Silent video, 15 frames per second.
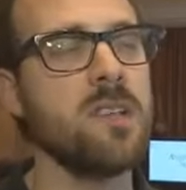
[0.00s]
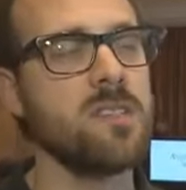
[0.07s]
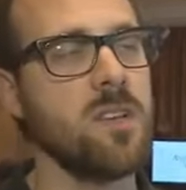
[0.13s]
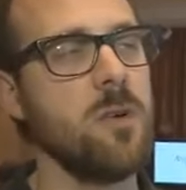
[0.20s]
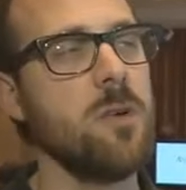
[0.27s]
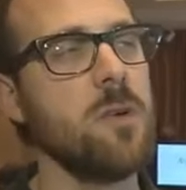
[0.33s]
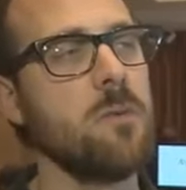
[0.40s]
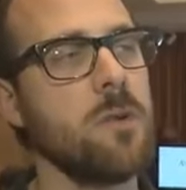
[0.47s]

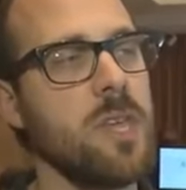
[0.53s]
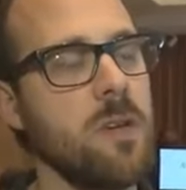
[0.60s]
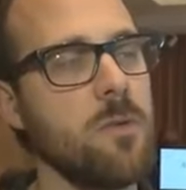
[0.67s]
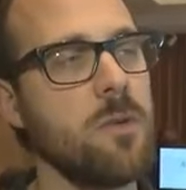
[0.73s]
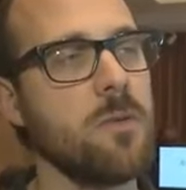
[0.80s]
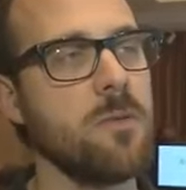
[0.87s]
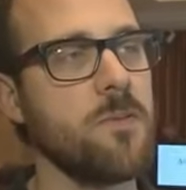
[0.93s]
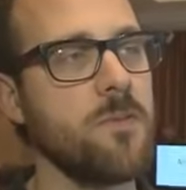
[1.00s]
So he
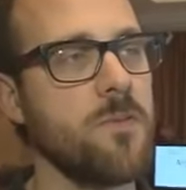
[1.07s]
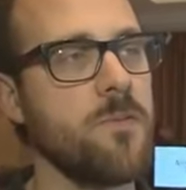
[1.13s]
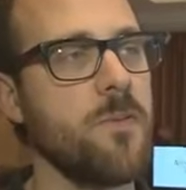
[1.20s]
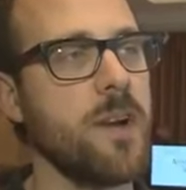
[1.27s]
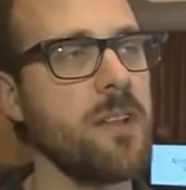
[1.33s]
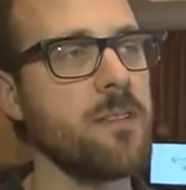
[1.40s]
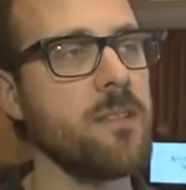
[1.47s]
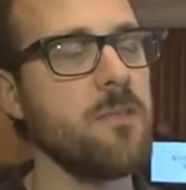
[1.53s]
will
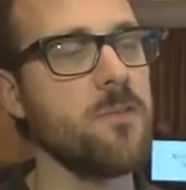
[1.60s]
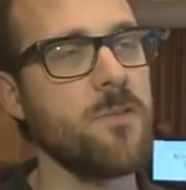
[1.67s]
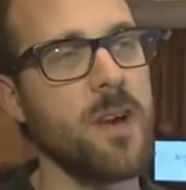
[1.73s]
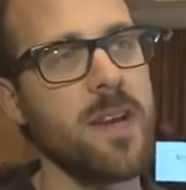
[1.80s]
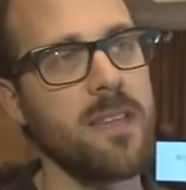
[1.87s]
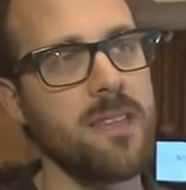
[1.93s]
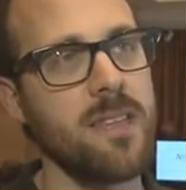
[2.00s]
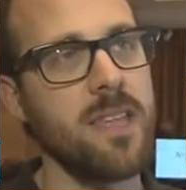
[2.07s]
finally
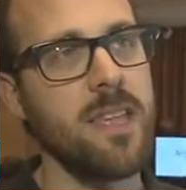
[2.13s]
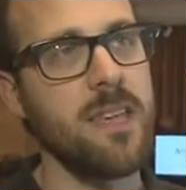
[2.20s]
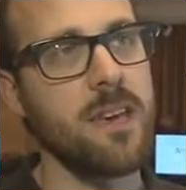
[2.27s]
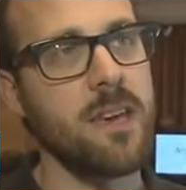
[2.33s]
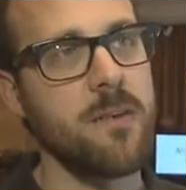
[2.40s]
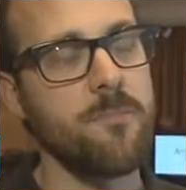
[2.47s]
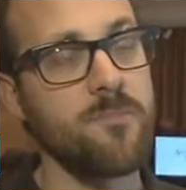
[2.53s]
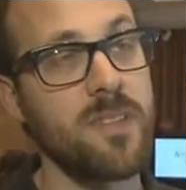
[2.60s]
find
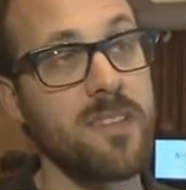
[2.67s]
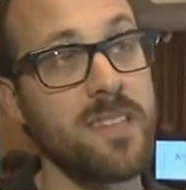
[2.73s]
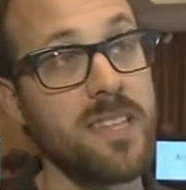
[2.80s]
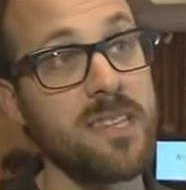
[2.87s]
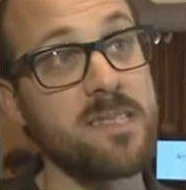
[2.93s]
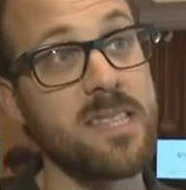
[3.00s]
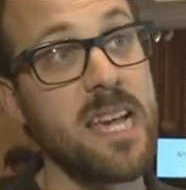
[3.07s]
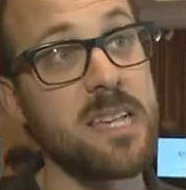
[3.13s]

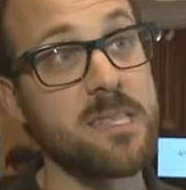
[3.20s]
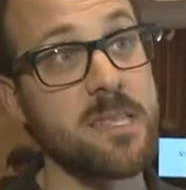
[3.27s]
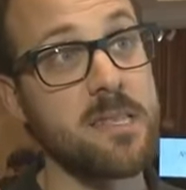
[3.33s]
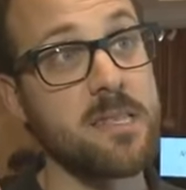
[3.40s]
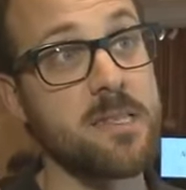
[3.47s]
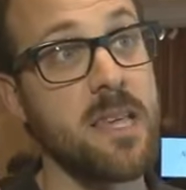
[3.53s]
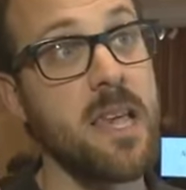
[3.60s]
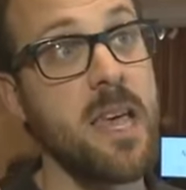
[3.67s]
the
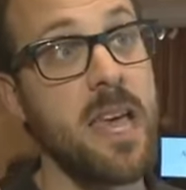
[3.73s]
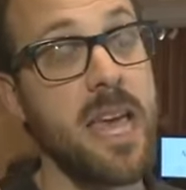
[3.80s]
assassins